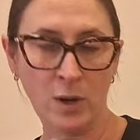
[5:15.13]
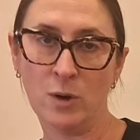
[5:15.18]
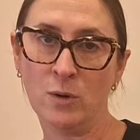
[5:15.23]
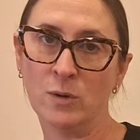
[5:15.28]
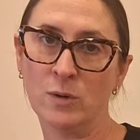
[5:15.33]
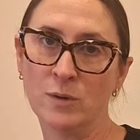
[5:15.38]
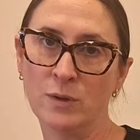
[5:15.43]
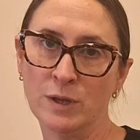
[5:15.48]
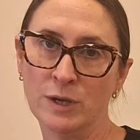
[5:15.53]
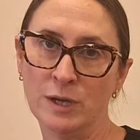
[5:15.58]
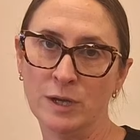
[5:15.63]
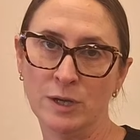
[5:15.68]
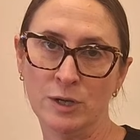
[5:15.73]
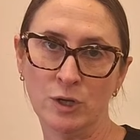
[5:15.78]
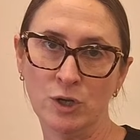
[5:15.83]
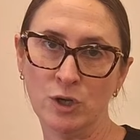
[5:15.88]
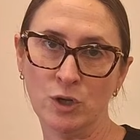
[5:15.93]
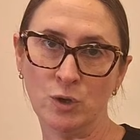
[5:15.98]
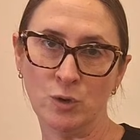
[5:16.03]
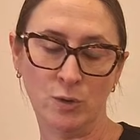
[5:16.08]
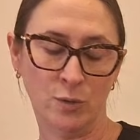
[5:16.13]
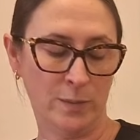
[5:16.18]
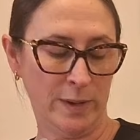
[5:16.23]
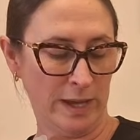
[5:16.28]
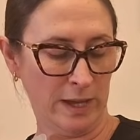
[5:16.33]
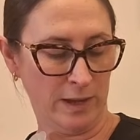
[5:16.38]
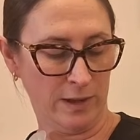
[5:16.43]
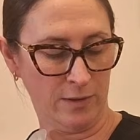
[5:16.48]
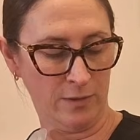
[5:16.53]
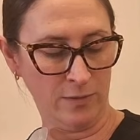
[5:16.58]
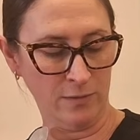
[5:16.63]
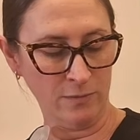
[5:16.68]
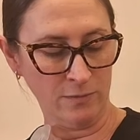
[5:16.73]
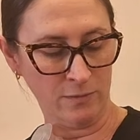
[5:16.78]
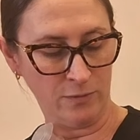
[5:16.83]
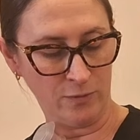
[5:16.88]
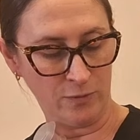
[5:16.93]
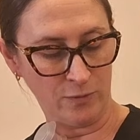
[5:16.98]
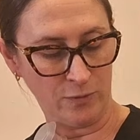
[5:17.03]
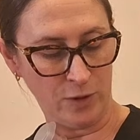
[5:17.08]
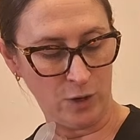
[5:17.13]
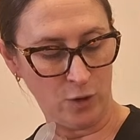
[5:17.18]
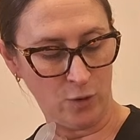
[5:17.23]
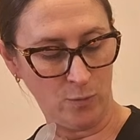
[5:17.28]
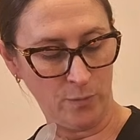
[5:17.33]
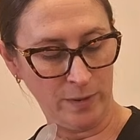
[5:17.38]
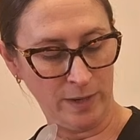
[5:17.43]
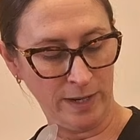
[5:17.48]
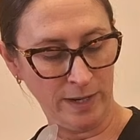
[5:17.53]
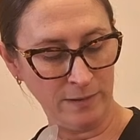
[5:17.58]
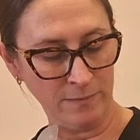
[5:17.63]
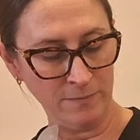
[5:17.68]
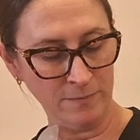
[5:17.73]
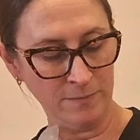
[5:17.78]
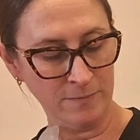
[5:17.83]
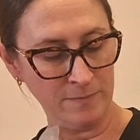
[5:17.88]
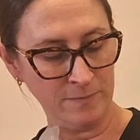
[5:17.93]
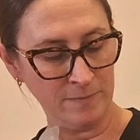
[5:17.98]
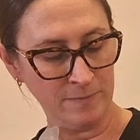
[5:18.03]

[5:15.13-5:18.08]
poke the tube in through the opening.